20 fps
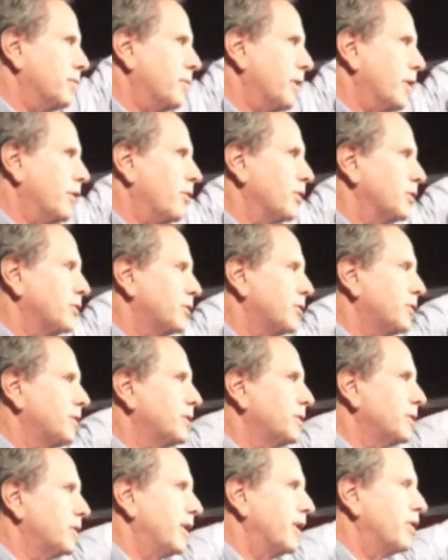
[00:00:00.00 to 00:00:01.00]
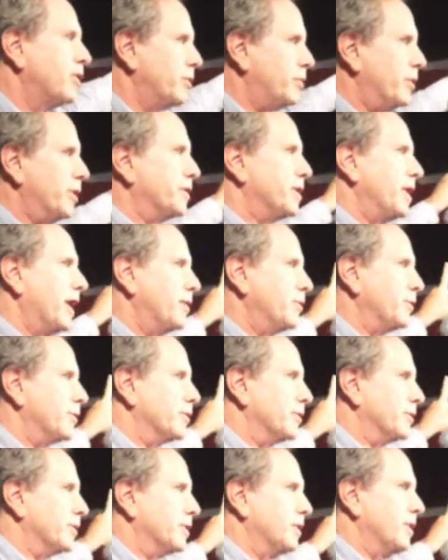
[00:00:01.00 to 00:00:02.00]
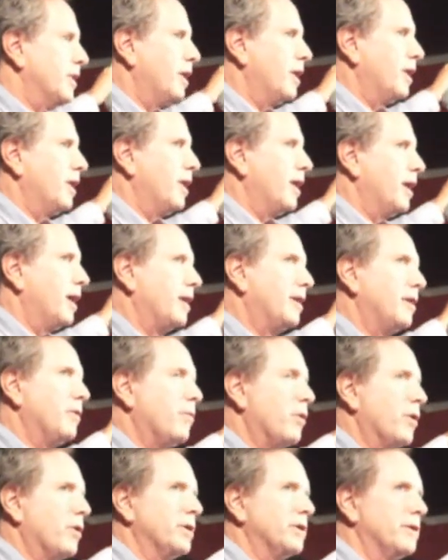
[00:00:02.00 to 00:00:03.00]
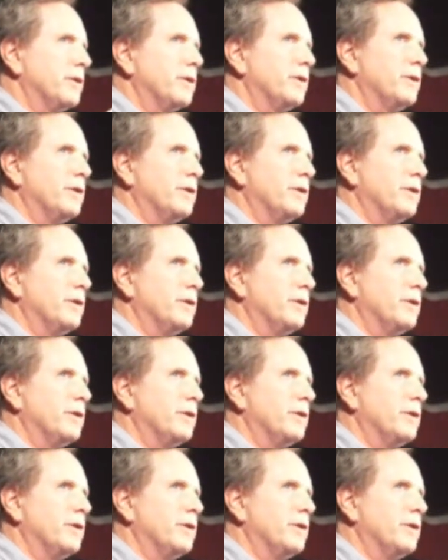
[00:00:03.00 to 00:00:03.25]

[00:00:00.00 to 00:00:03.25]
because there could be snipers. And they weren't.